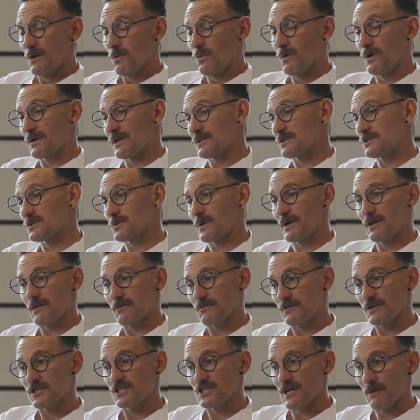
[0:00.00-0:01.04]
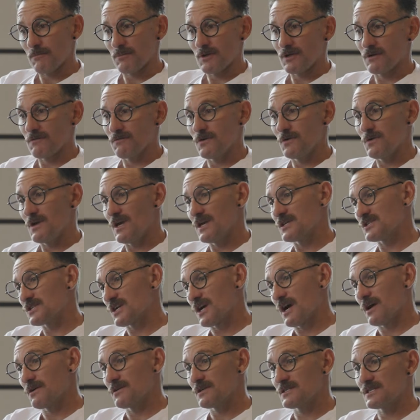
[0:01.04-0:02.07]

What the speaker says: World Under-23 champion a few years ago.